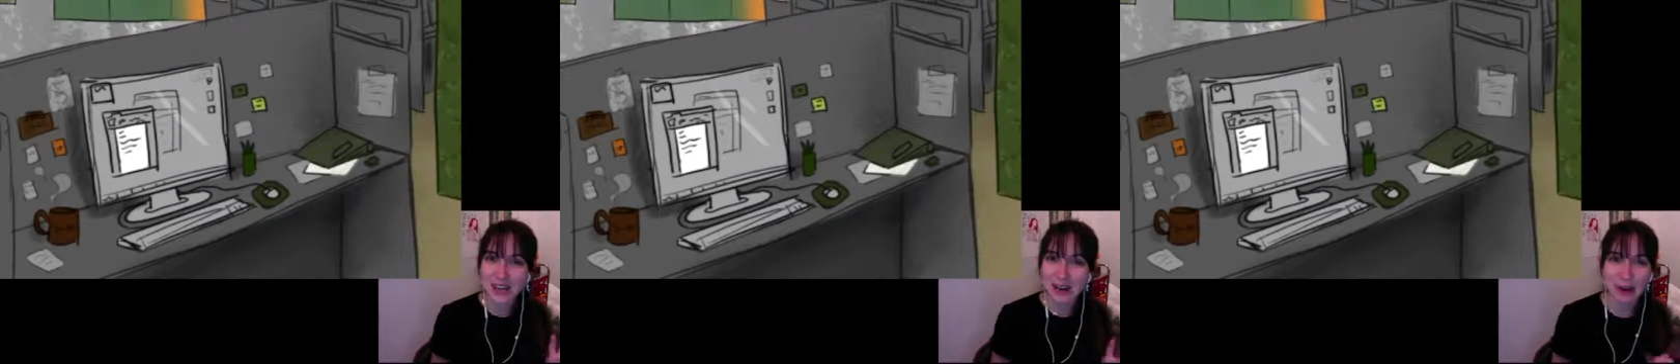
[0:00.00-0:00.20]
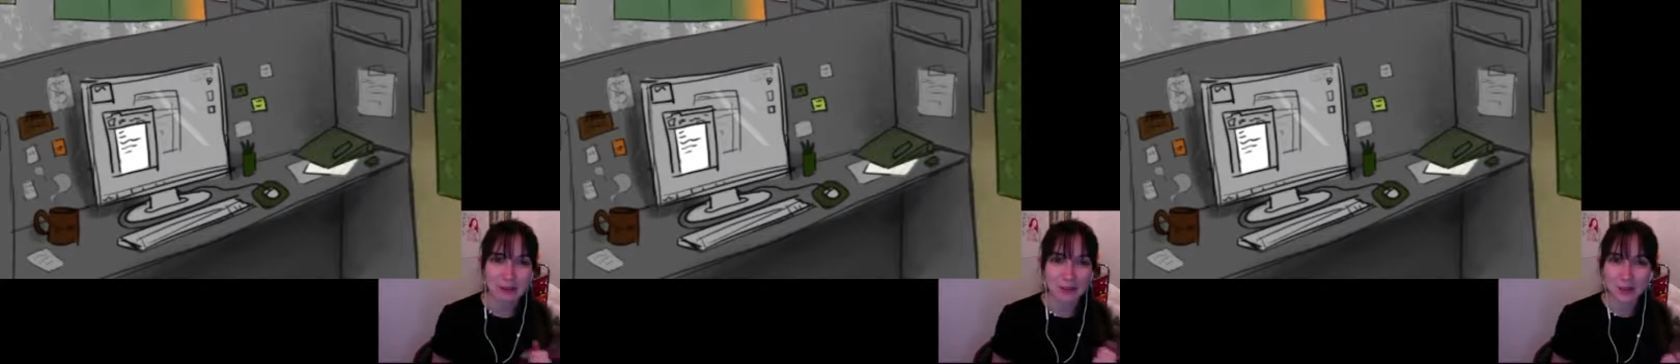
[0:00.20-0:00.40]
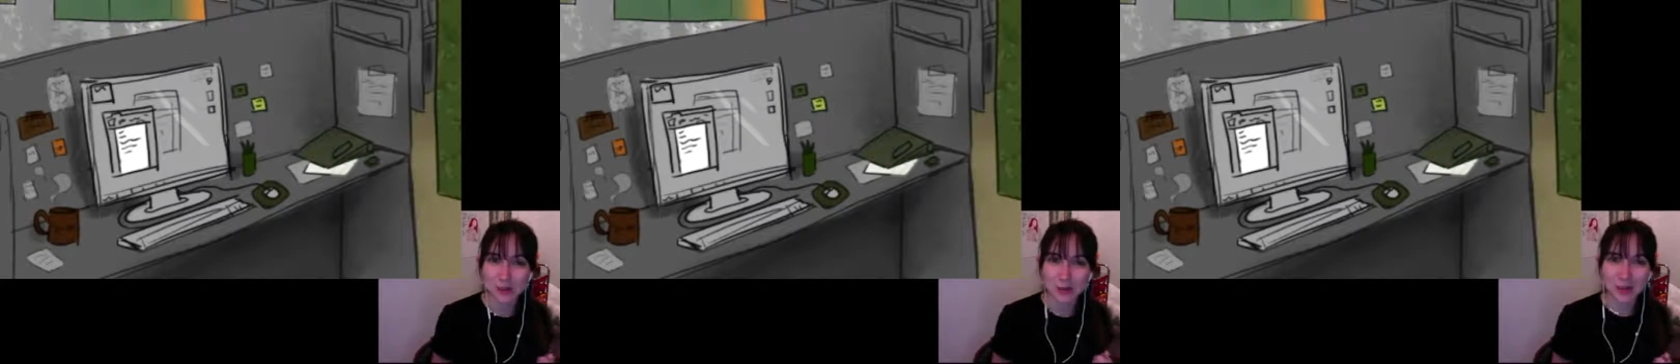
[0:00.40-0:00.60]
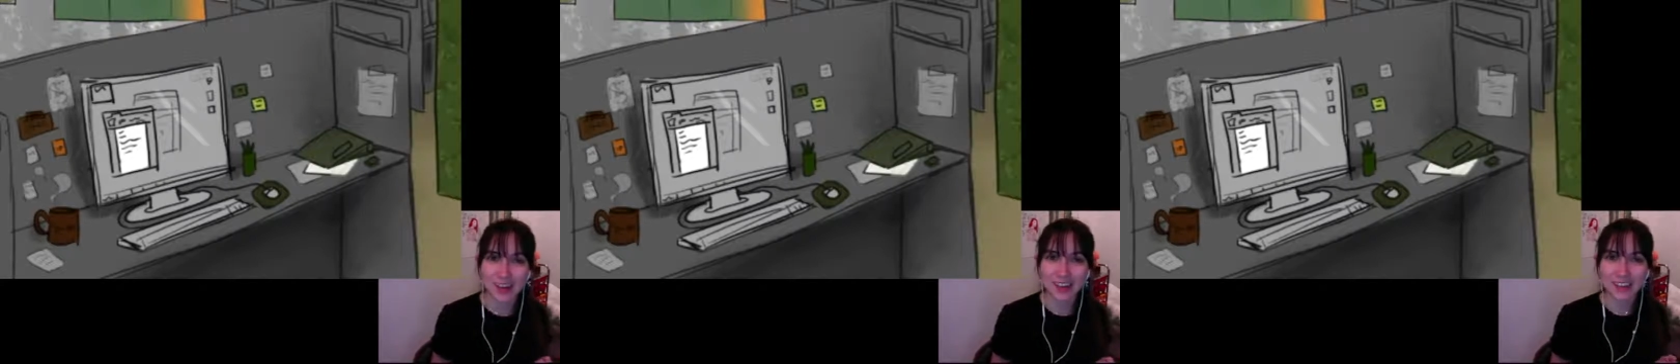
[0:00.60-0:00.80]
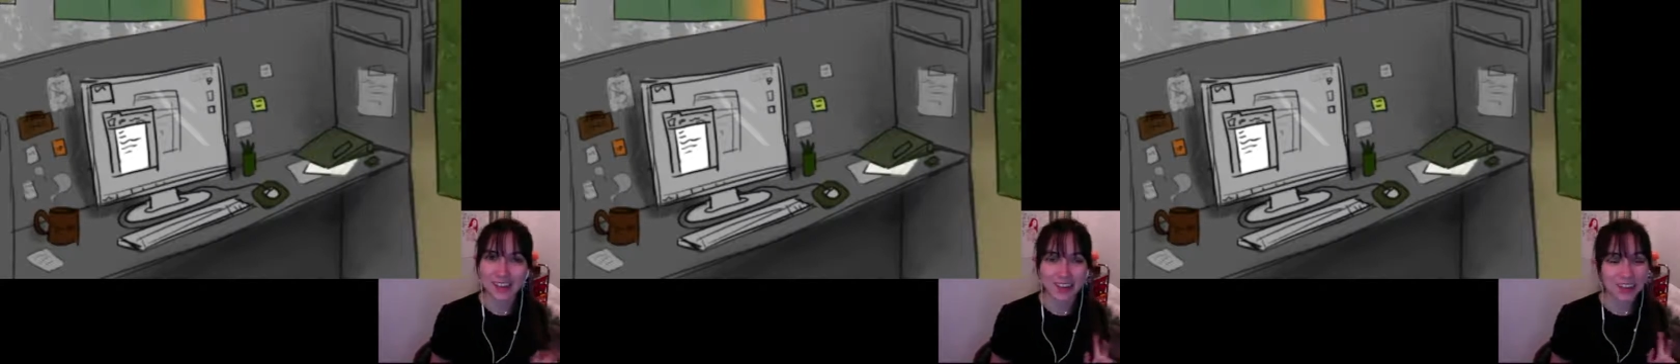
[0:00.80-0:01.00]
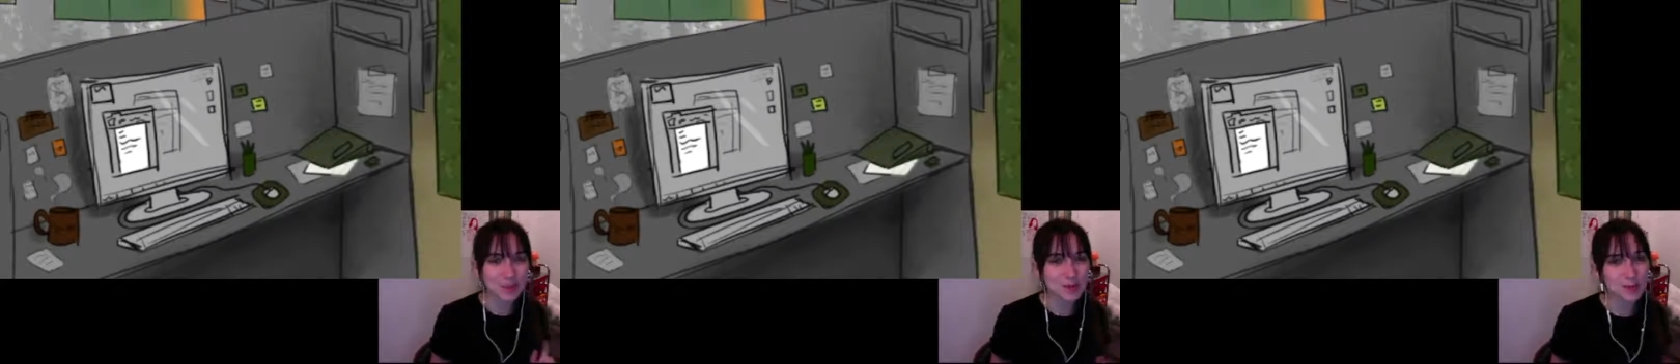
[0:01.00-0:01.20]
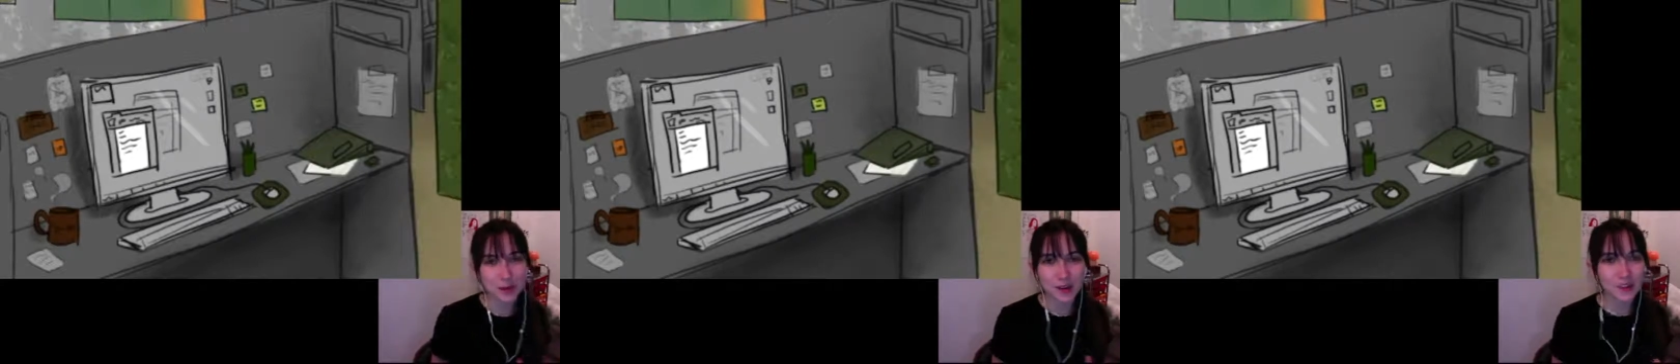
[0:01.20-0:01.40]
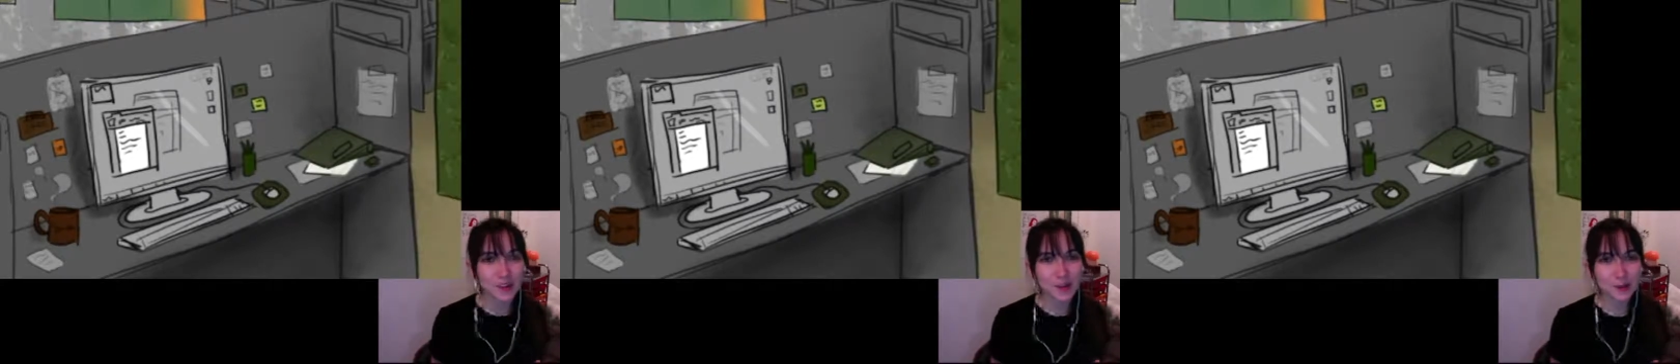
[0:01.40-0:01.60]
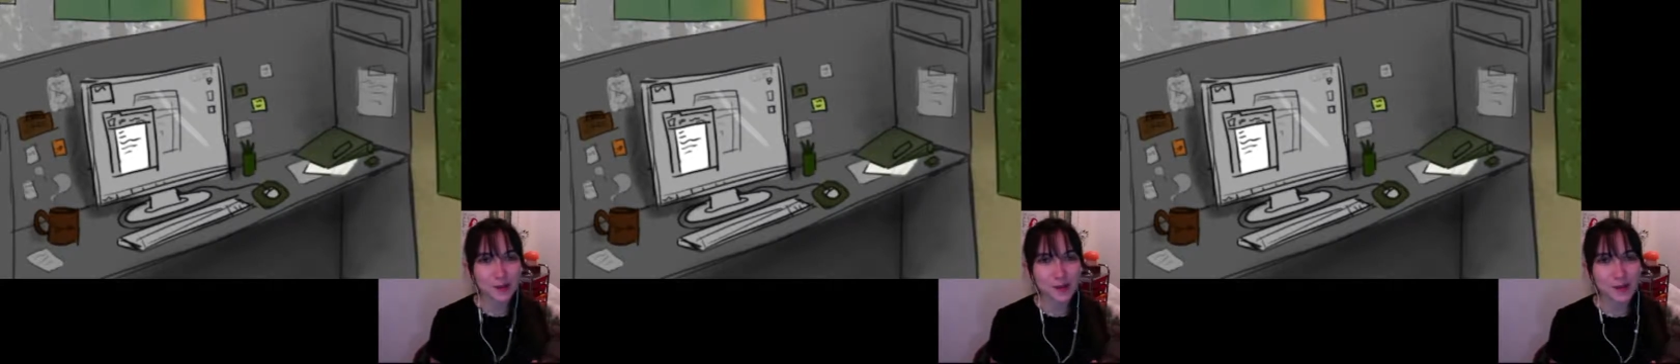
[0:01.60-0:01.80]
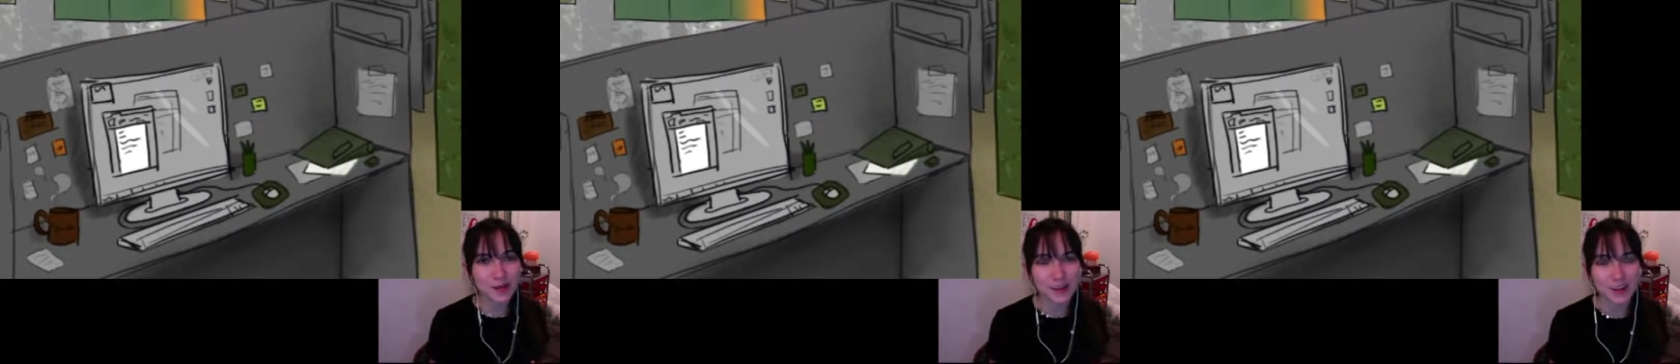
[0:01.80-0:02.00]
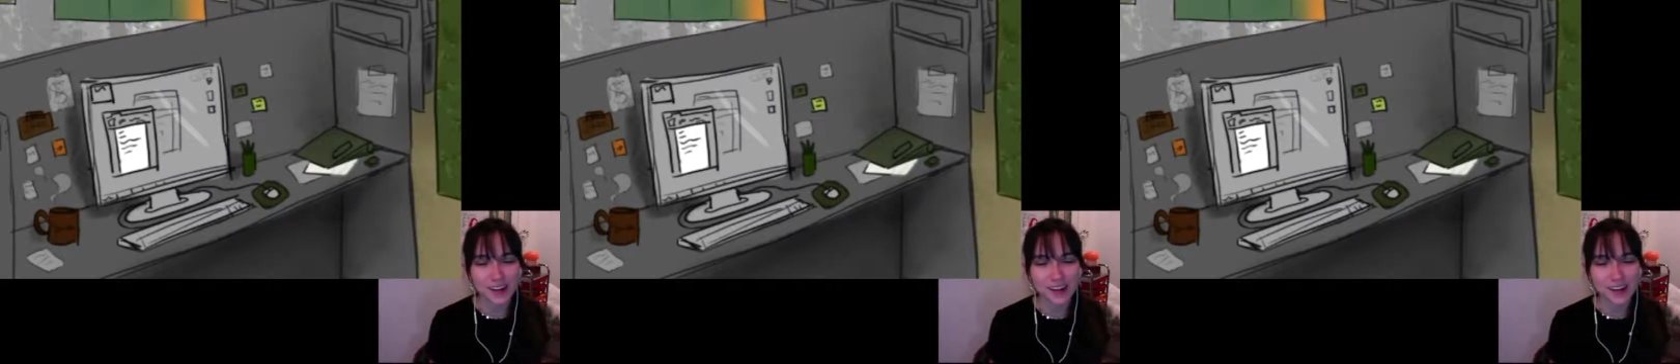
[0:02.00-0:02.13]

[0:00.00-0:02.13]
whoever's working there has been working there for longer.